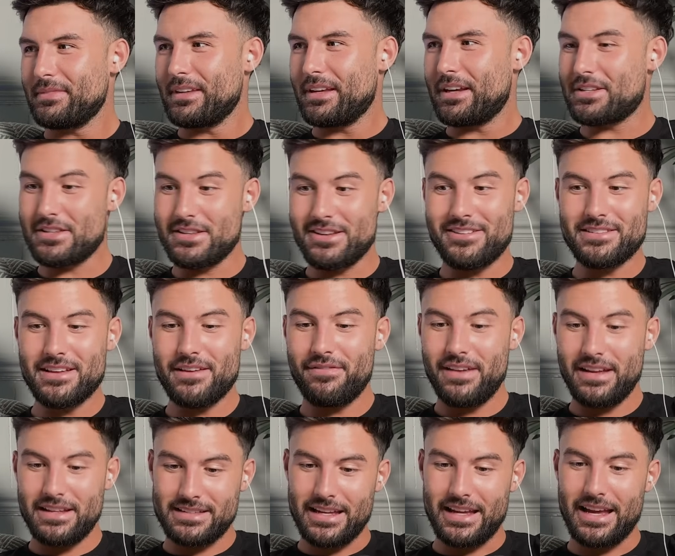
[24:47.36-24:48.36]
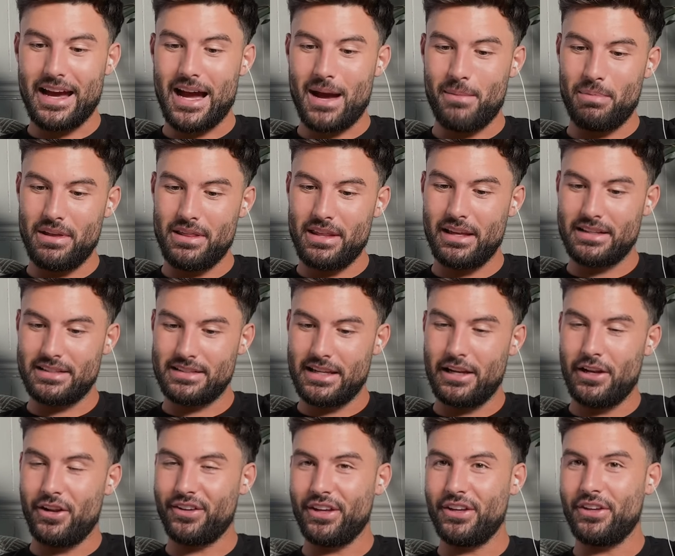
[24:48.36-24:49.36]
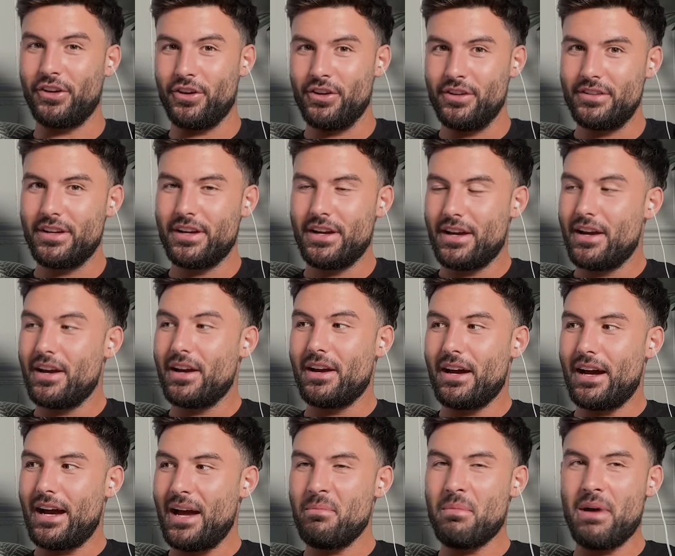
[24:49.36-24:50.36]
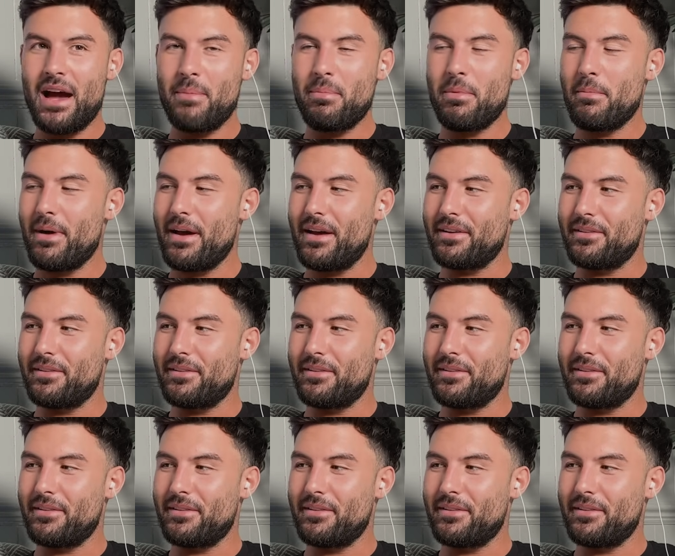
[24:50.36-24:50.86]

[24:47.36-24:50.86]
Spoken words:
Because as long as their feet stay happy and they stay looking good, I'm a happy man.